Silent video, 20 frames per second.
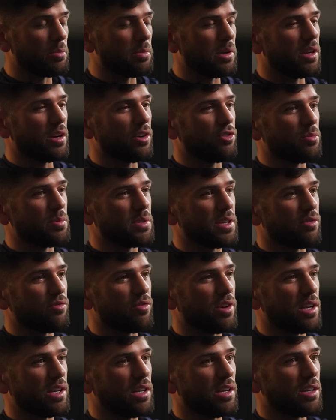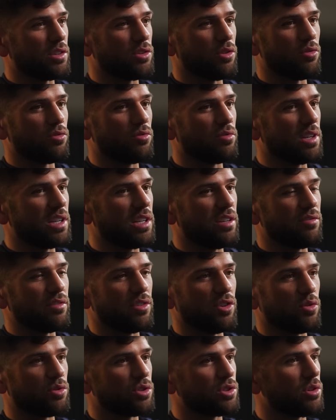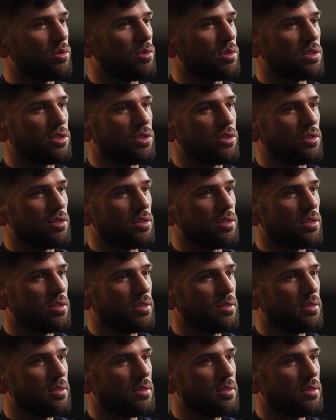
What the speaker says: going to be 100% ready. I don't leave no stone unturned.